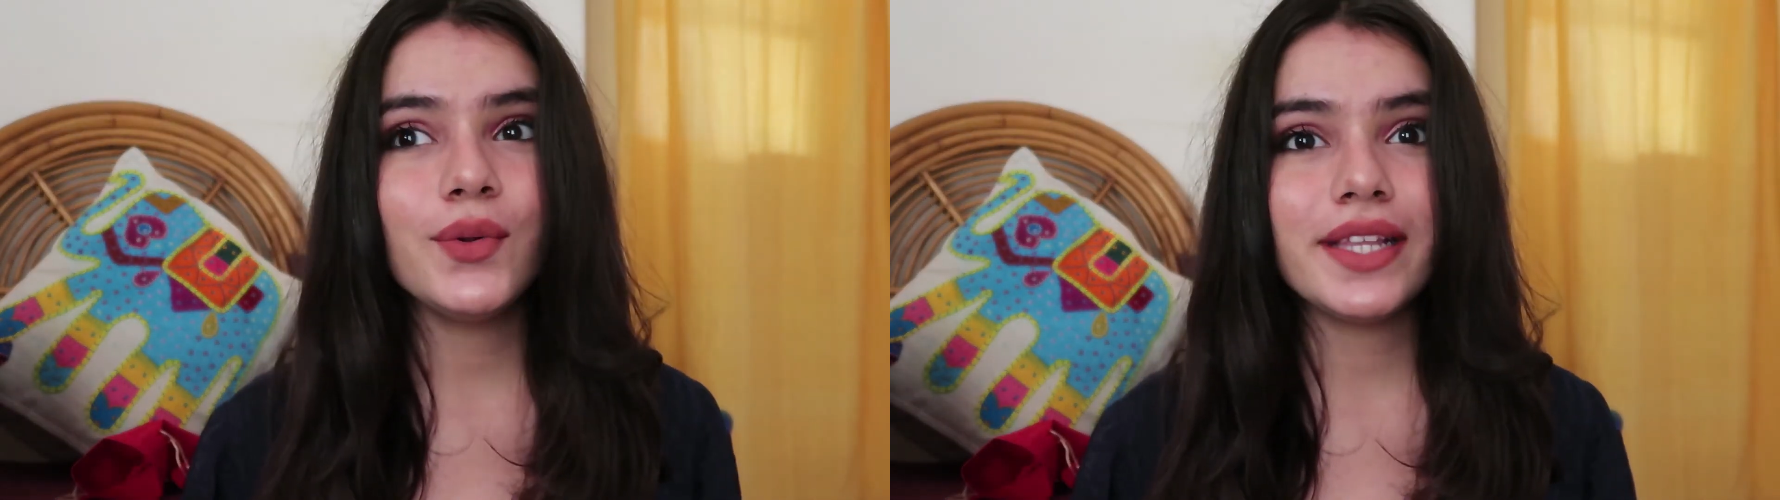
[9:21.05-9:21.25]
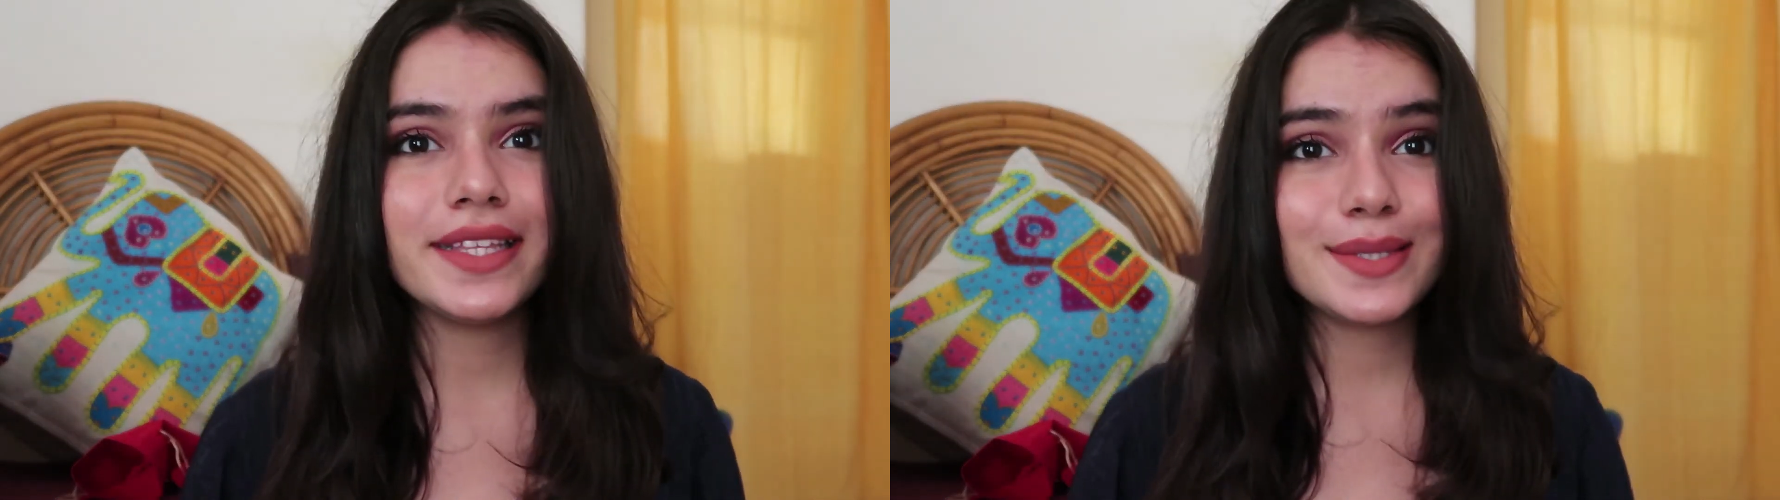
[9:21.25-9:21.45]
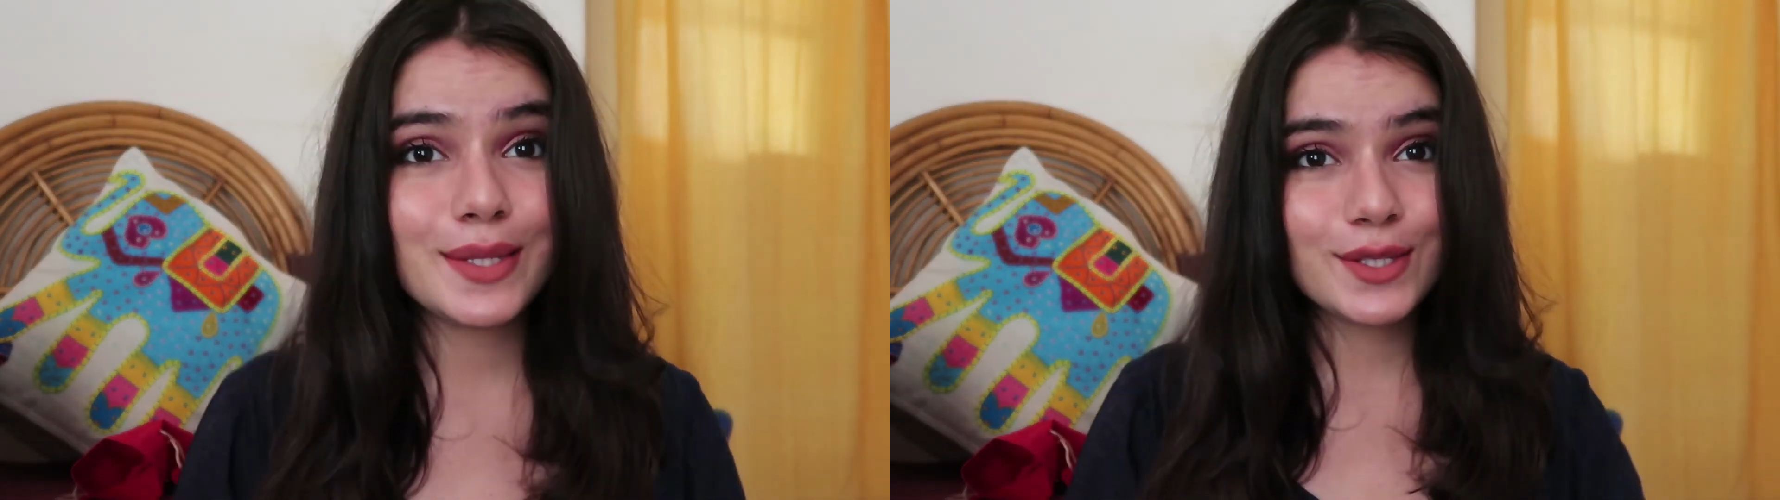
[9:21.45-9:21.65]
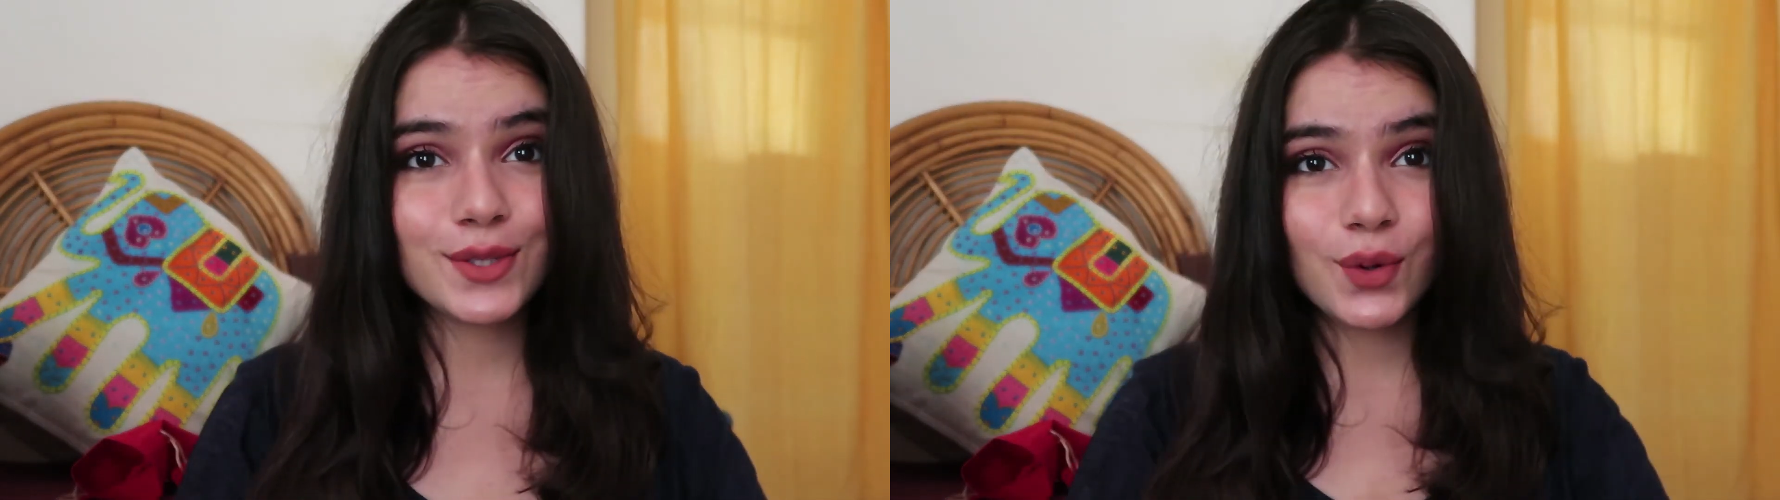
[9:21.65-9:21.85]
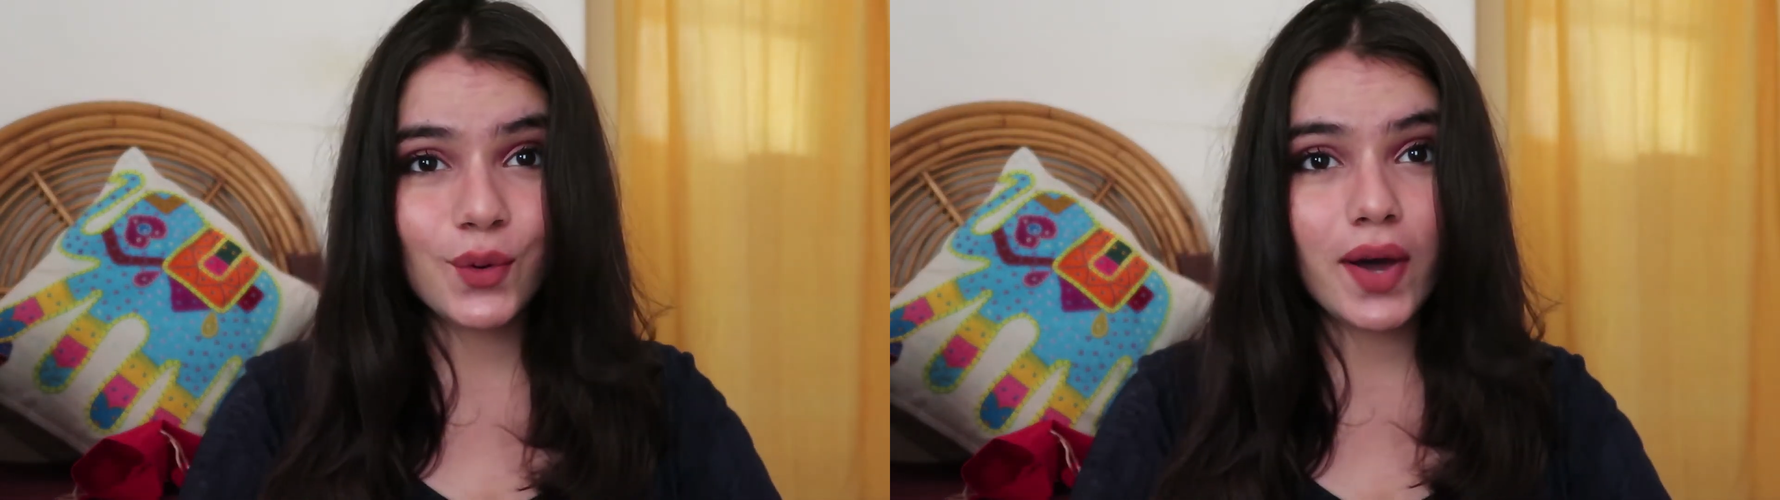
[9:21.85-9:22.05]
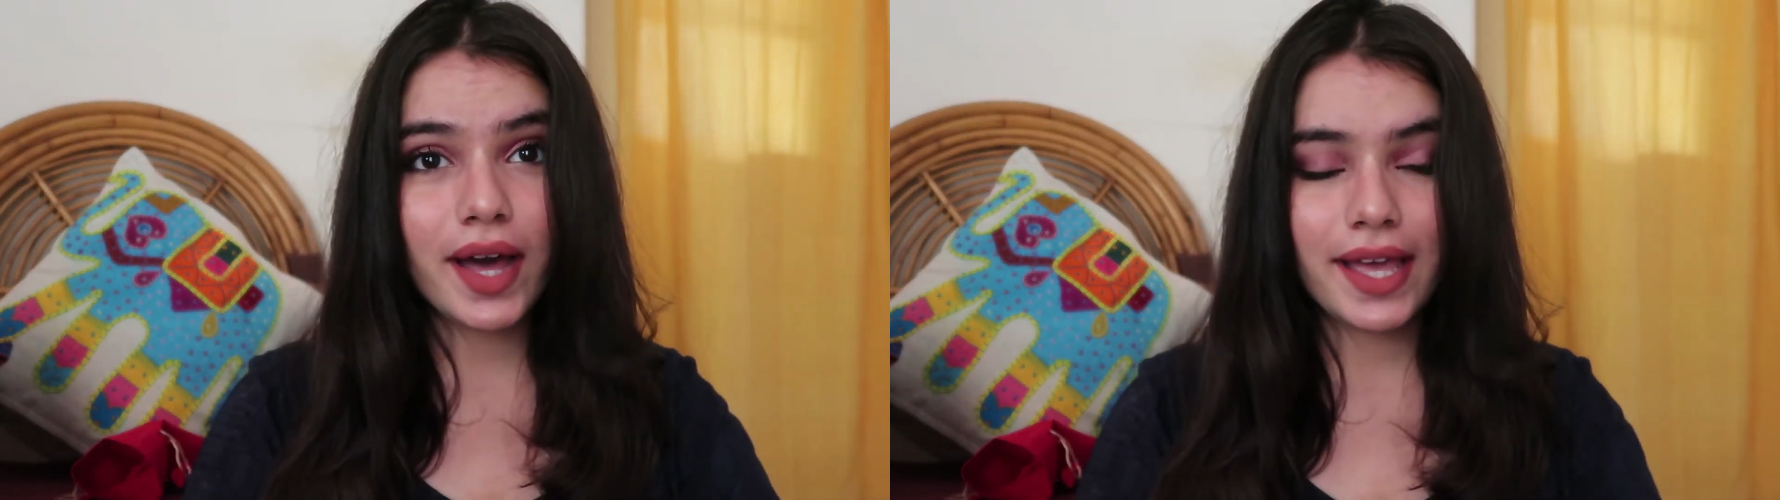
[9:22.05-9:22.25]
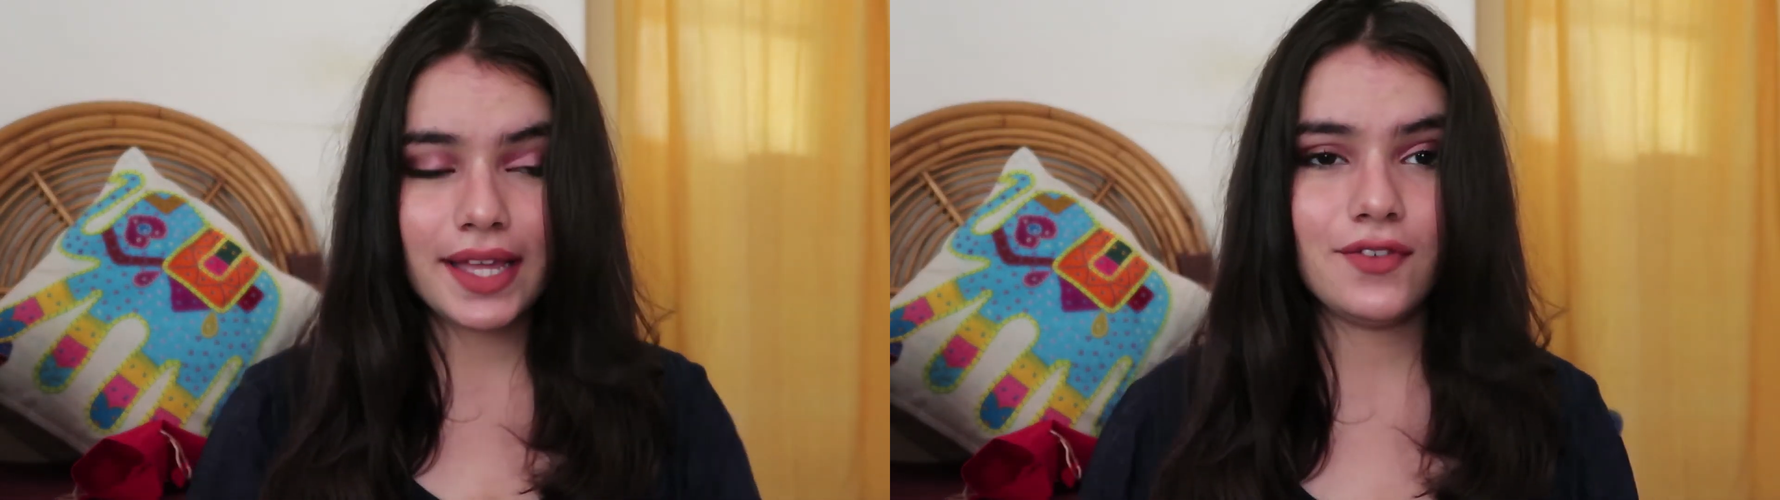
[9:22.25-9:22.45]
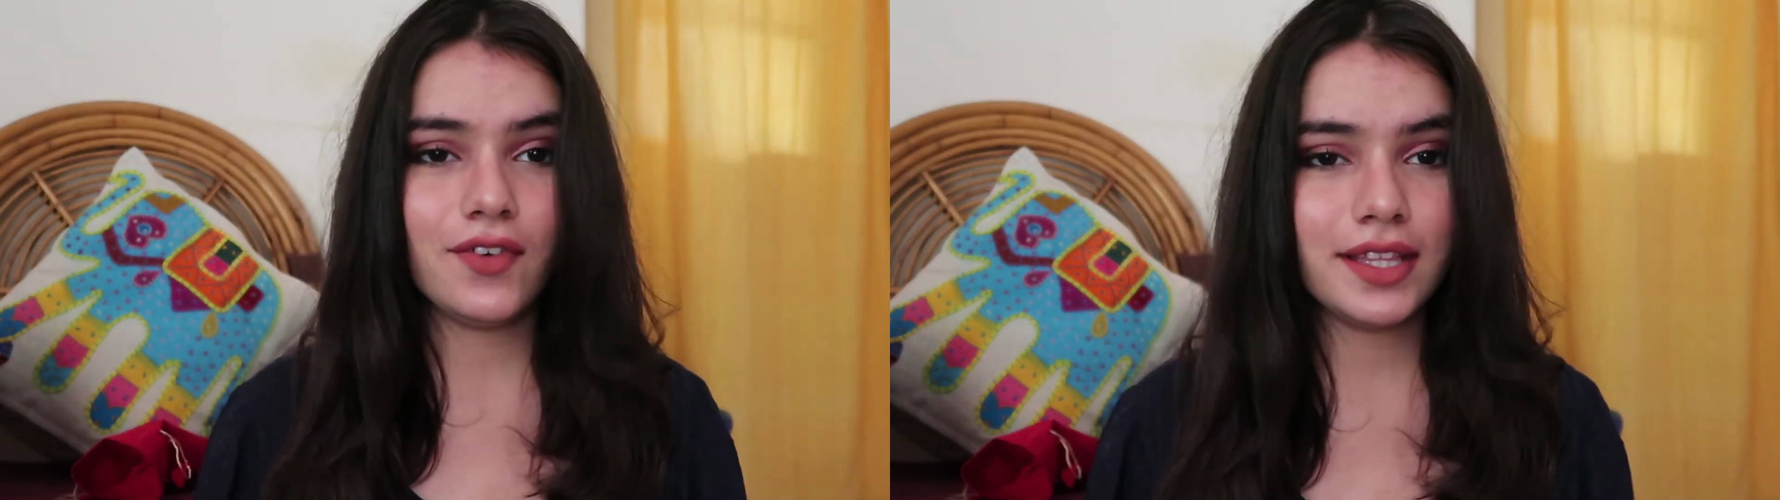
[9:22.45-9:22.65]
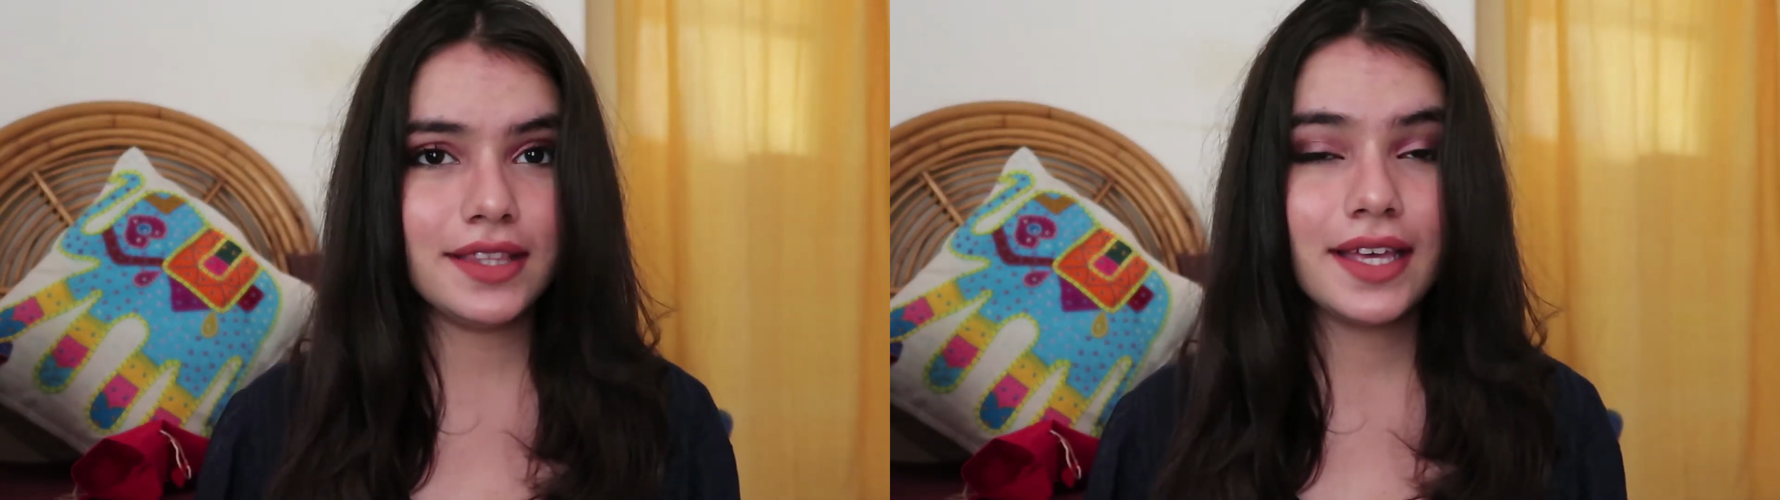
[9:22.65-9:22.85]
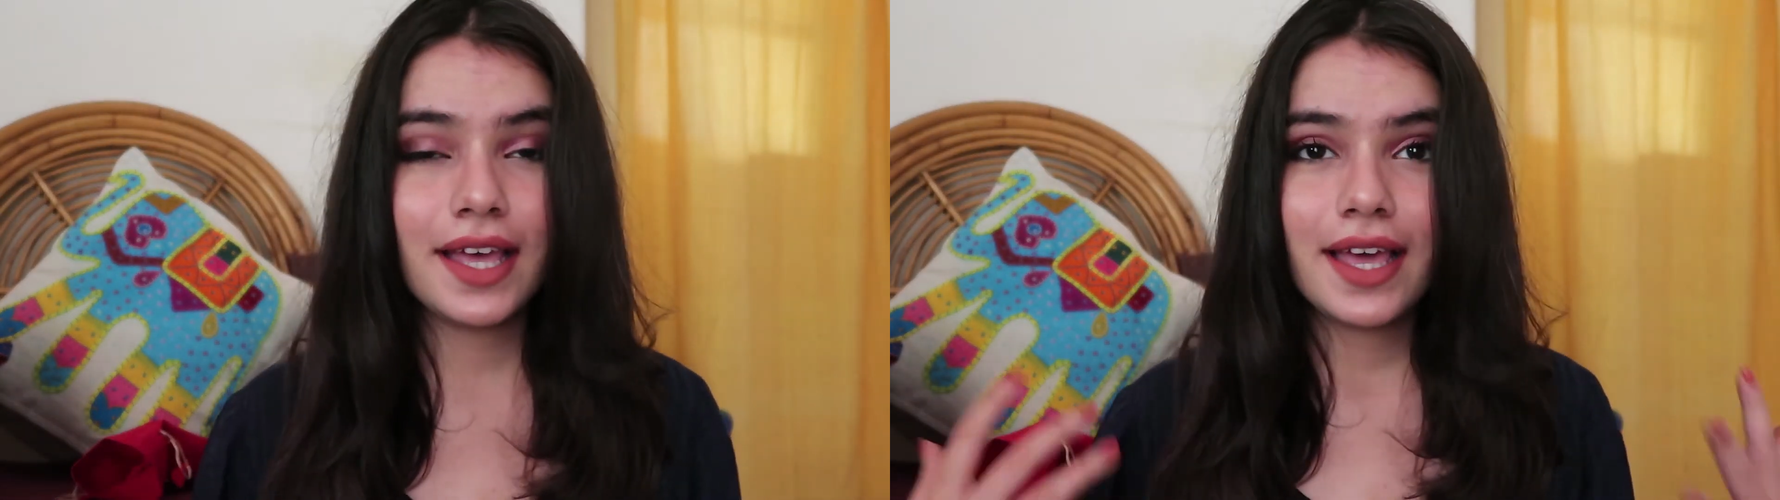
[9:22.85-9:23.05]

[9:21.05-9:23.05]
let's just go ahead with